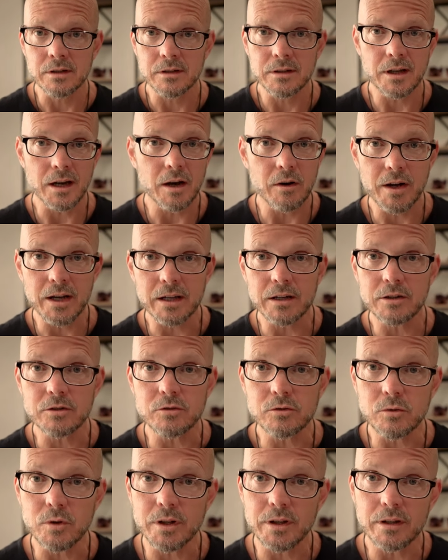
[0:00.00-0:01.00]
Now I can
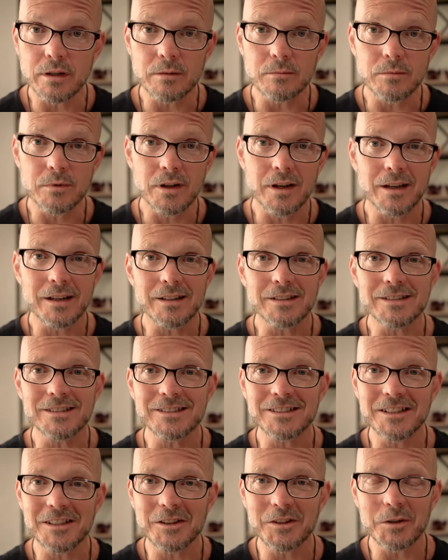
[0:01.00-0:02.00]
enjoy them. I can
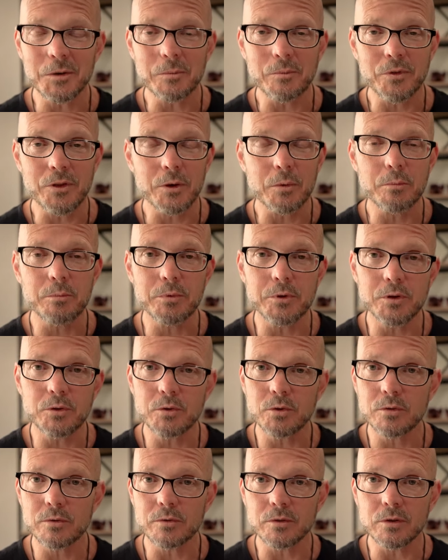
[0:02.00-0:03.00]
see them. They're
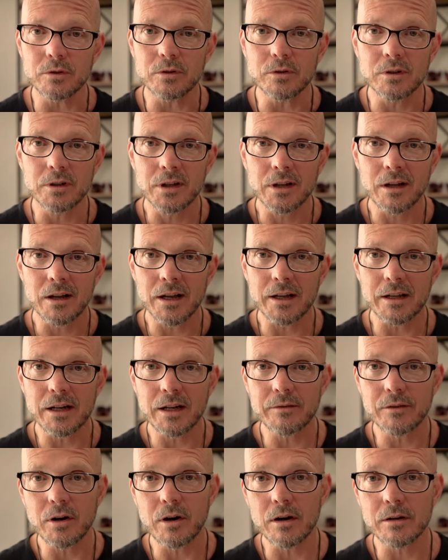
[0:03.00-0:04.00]
beautiful. I can
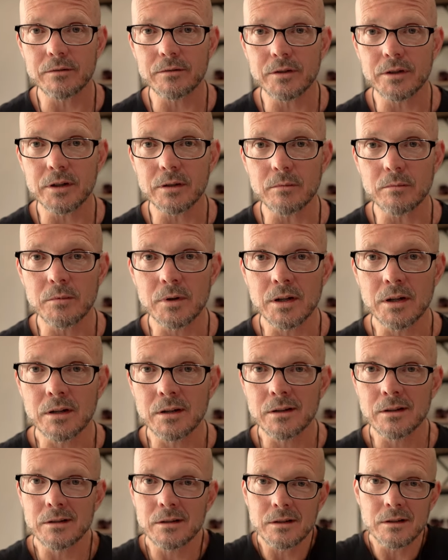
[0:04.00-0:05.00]
have a heart for them
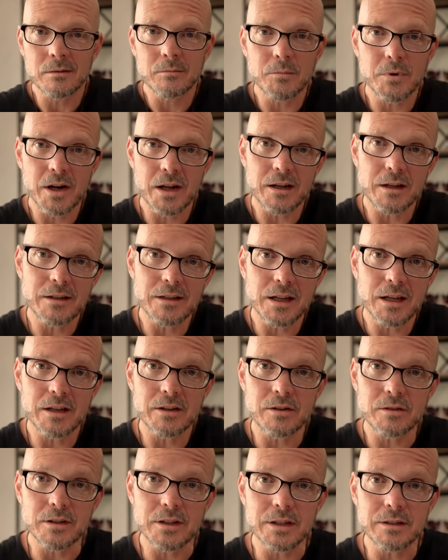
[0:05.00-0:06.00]
but I can take
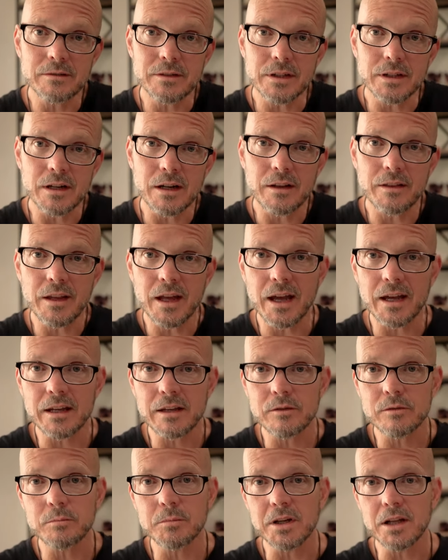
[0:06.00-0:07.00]
it or leave it. And that
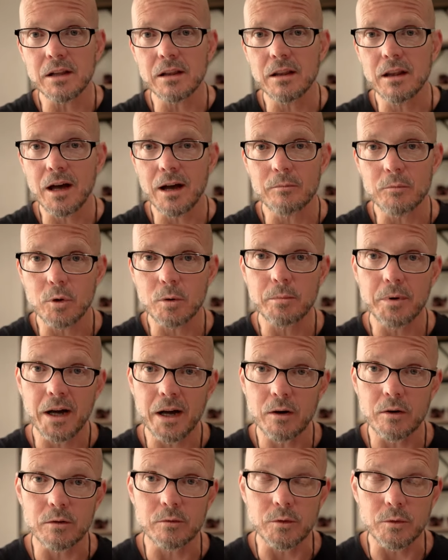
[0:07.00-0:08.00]
gives me a lot more
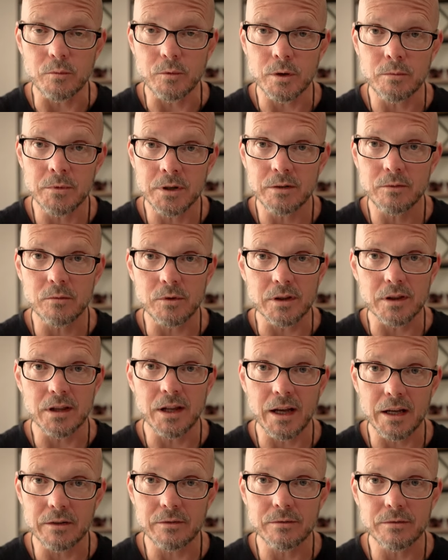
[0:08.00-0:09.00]
power with women, with
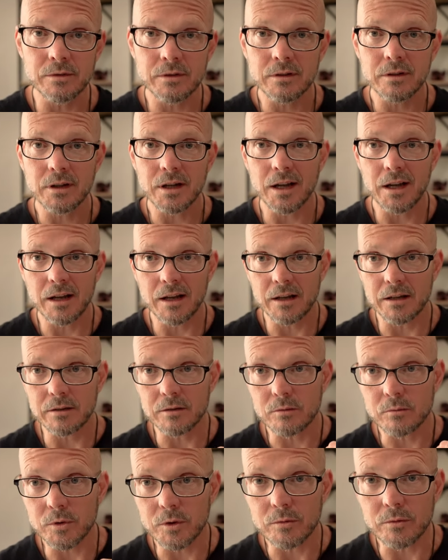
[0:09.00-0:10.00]
life,
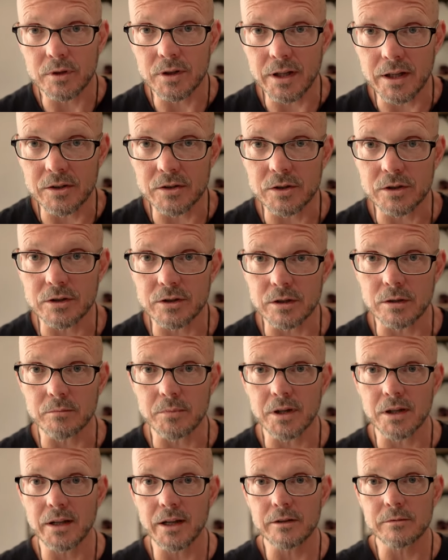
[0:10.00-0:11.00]
and with relationship.
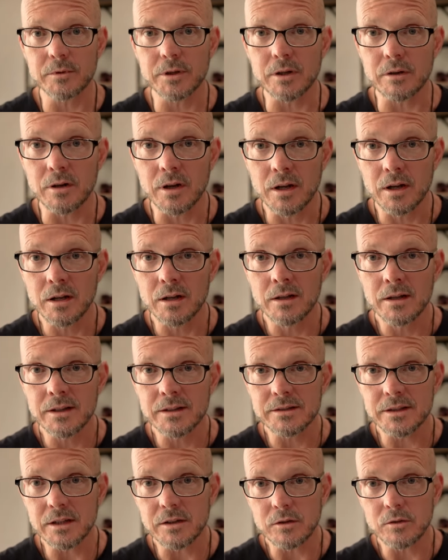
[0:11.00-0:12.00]
It allows me to
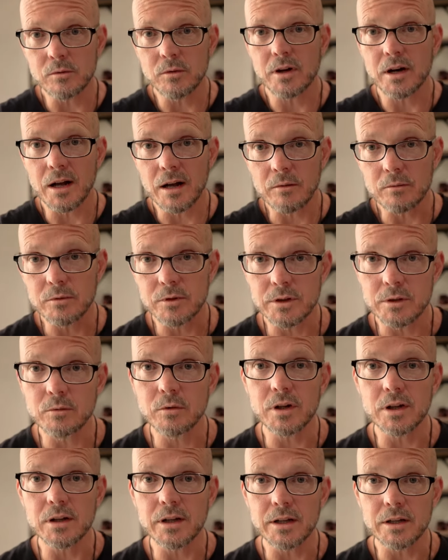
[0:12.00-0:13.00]
say, you know what, I really
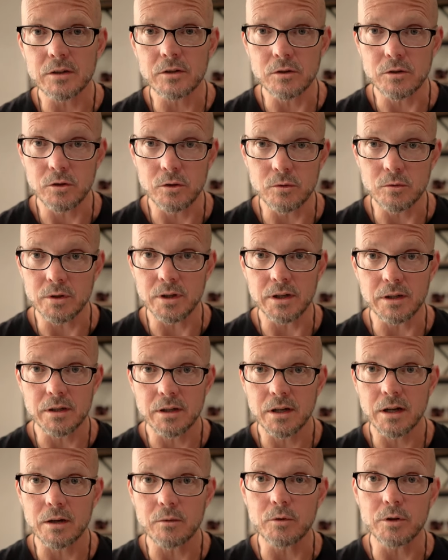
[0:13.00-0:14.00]
want to let you in
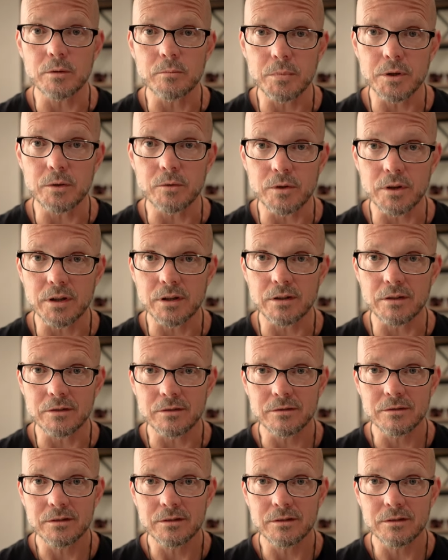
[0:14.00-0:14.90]
and I want to be with you